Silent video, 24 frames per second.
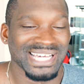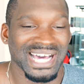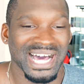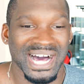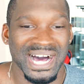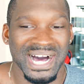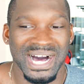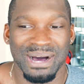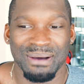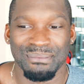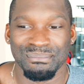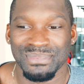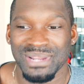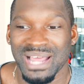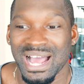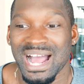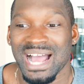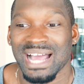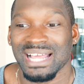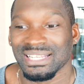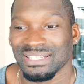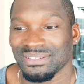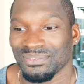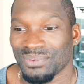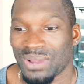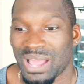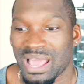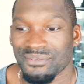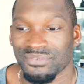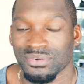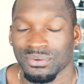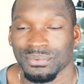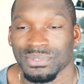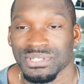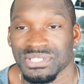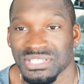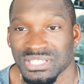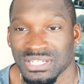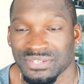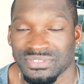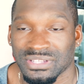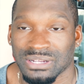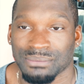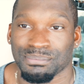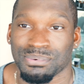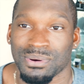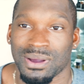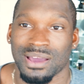not having
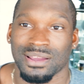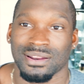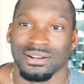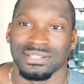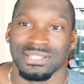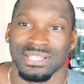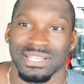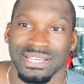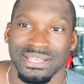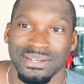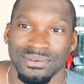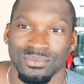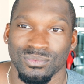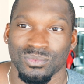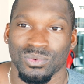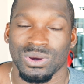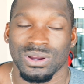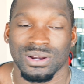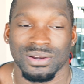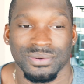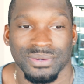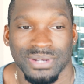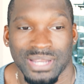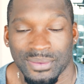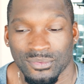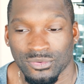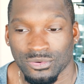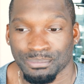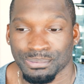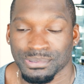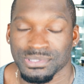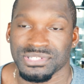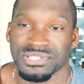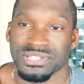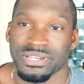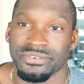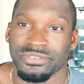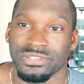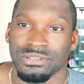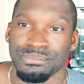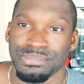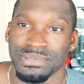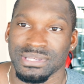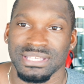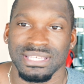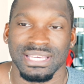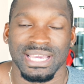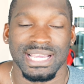received their product in what they would perceive to
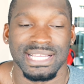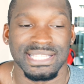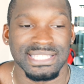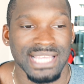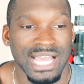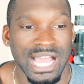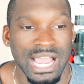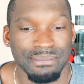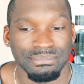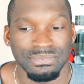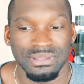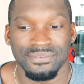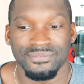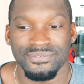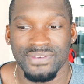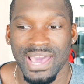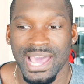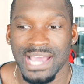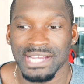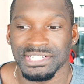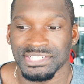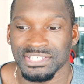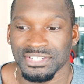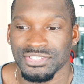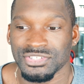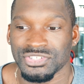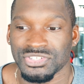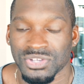be a timely fashion.